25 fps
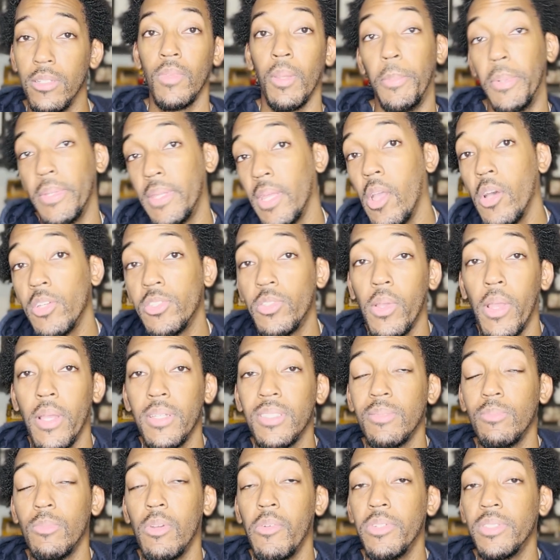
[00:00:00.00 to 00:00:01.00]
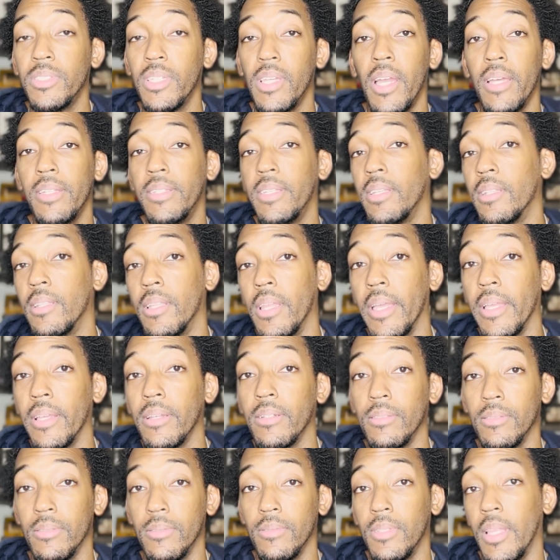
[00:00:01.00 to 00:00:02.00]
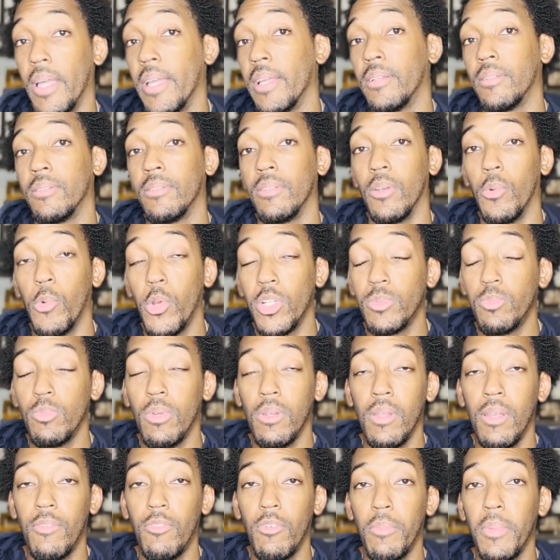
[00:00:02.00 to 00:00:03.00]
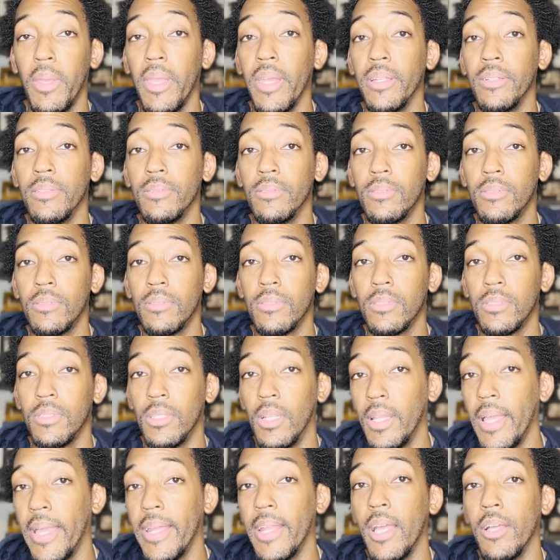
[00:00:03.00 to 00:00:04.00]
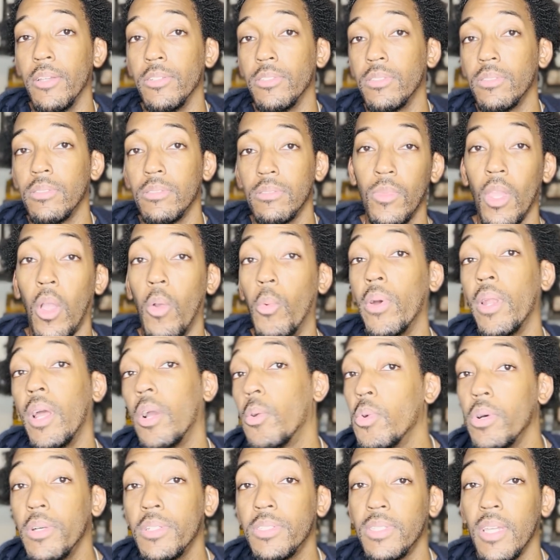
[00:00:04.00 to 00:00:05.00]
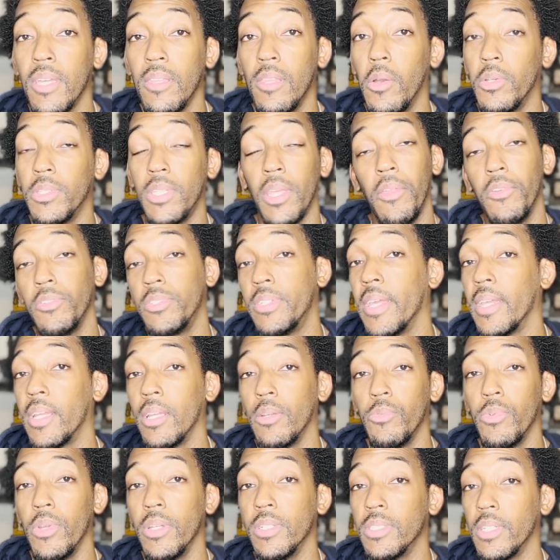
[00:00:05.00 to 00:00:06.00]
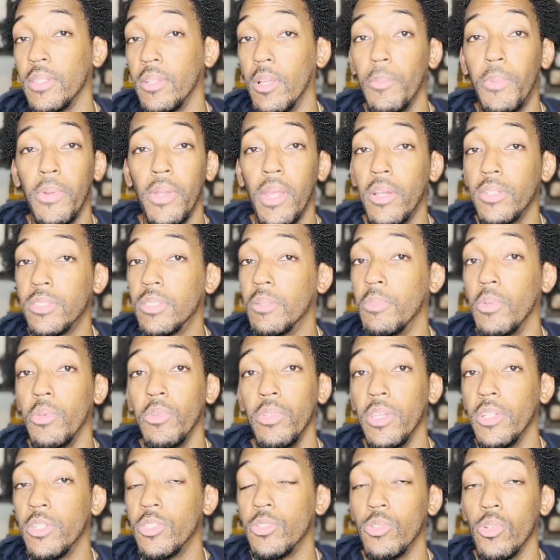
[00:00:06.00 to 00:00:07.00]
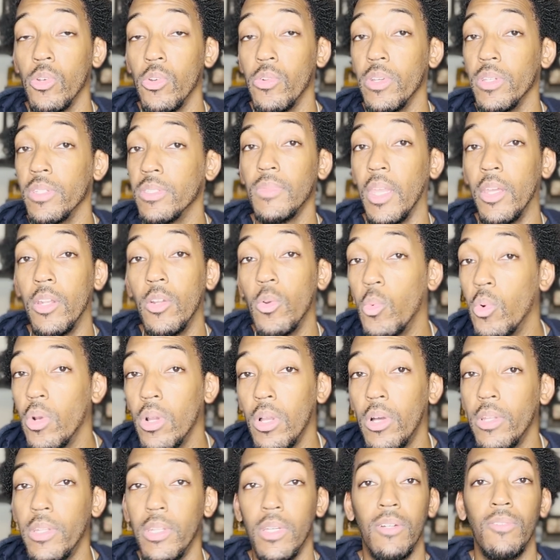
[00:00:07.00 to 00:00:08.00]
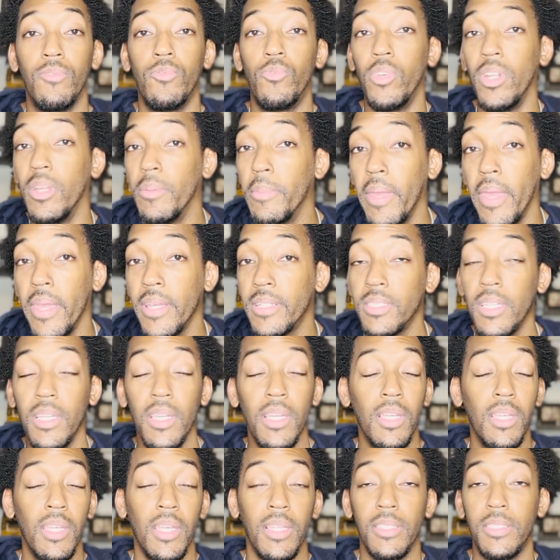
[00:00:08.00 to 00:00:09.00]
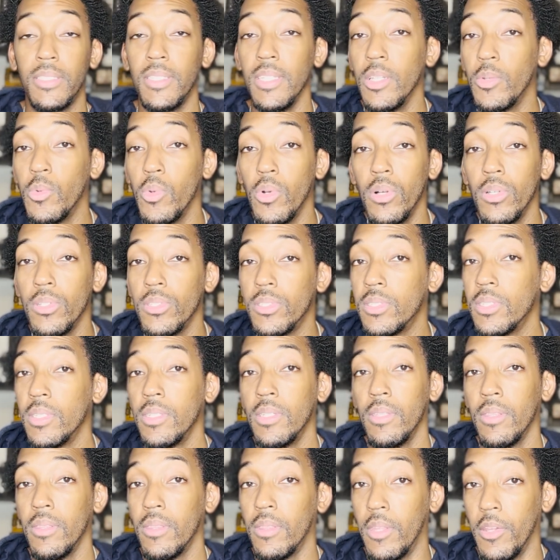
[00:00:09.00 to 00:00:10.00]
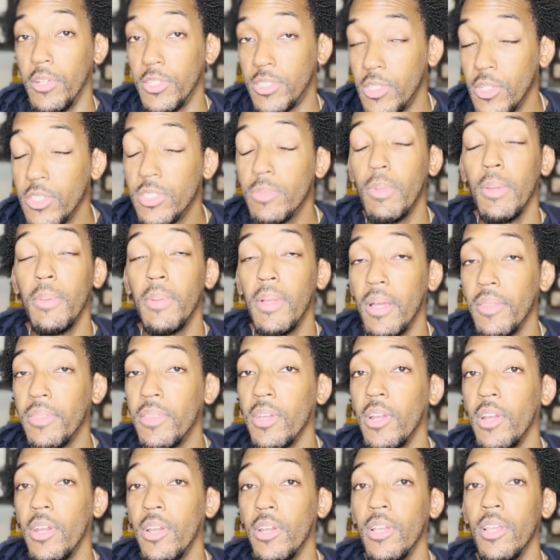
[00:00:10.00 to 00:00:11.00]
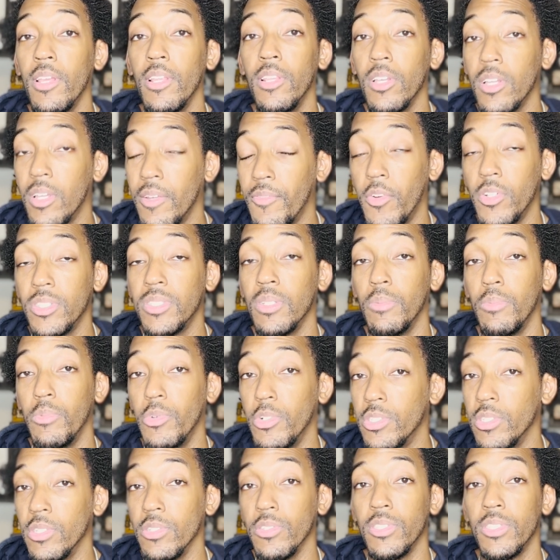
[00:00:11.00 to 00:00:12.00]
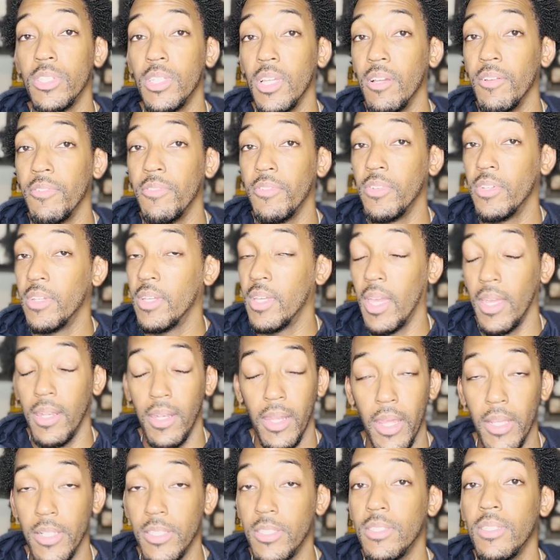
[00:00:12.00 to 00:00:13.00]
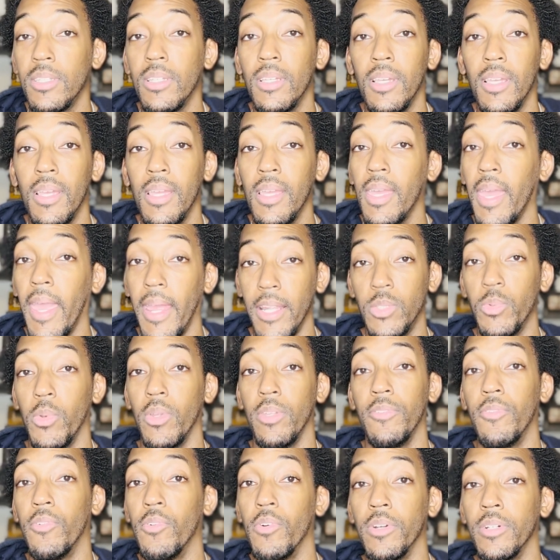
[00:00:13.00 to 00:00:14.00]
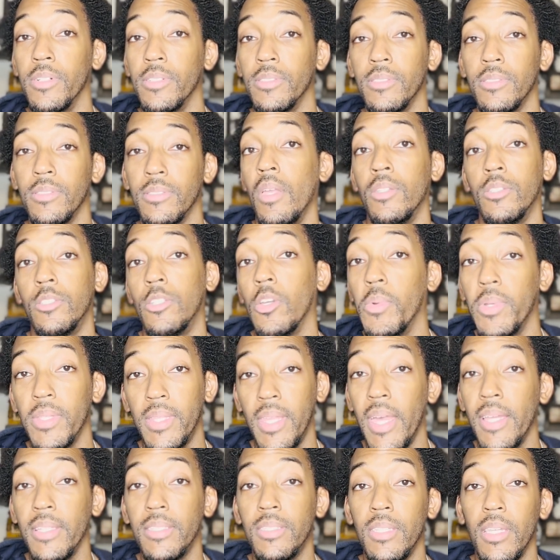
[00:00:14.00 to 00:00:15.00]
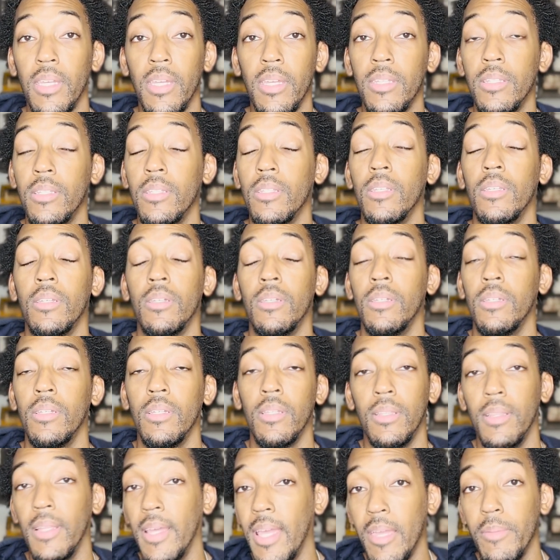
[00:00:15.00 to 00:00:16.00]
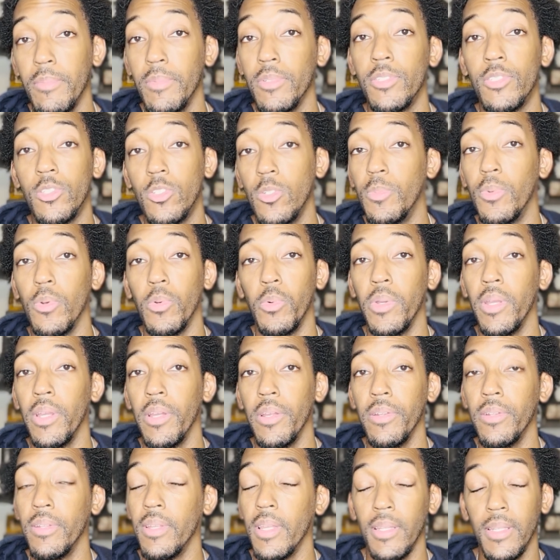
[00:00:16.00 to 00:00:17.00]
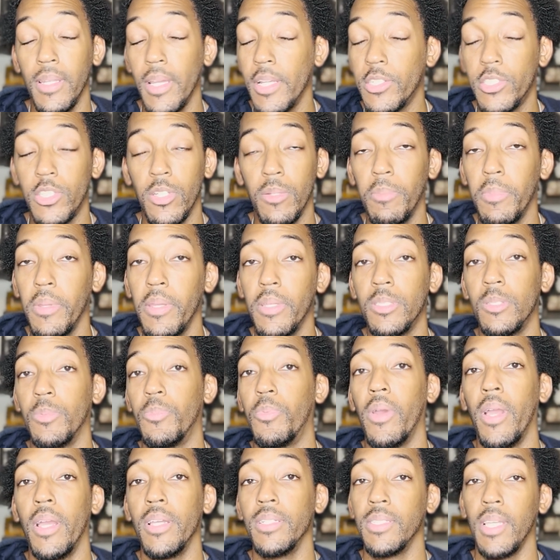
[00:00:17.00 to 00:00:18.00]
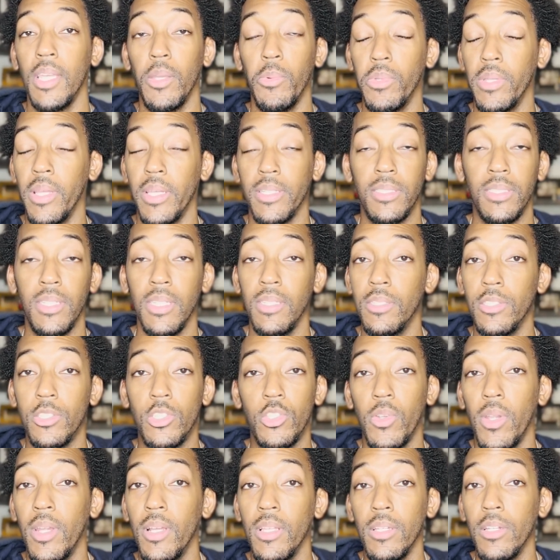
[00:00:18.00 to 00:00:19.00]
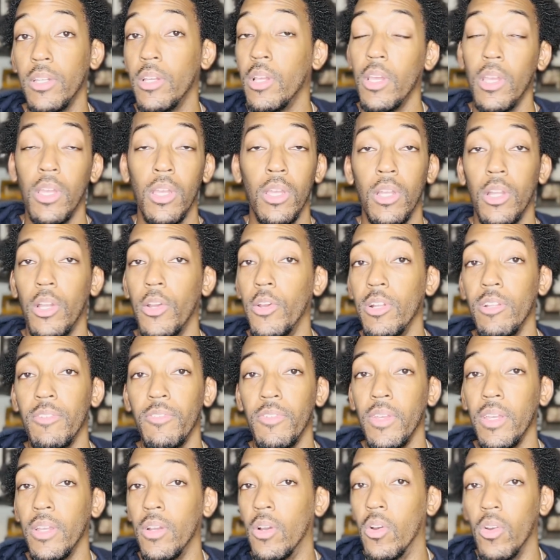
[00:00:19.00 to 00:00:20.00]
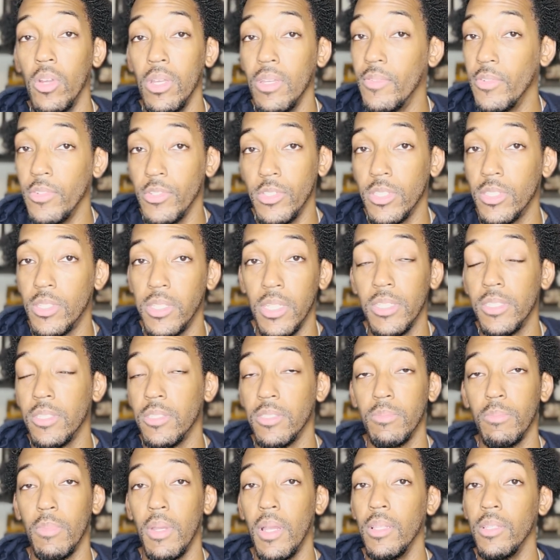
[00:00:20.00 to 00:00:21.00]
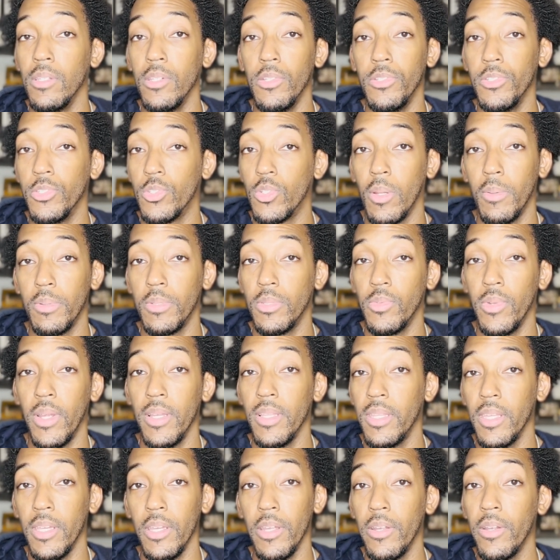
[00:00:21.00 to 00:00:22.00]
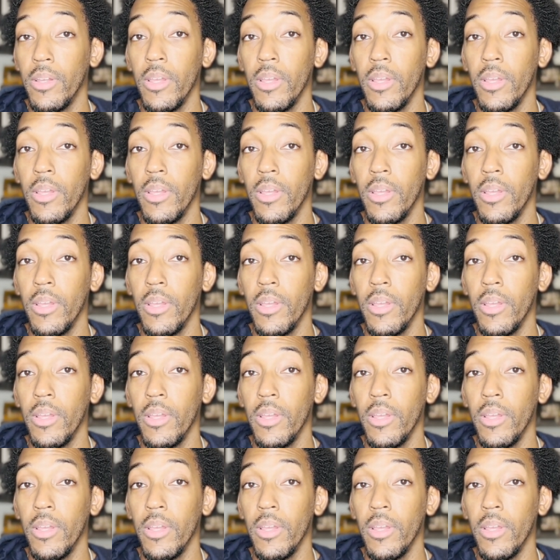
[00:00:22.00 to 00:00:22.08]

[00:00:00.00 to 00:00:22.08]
But they also got some movies that I didn't like the worst movie ever made, The Lighthouse. What I will say though is that they're taking risks and they're putting out some unique stories. In a world of remakes and sequels, there's still some people out there looking for some original stuff, and that's A24. So with that said, Lamb is super weird, and that shouldn't be a surprise to anyone that's seen this trailer, heard of it, or even just listened to my little description right there.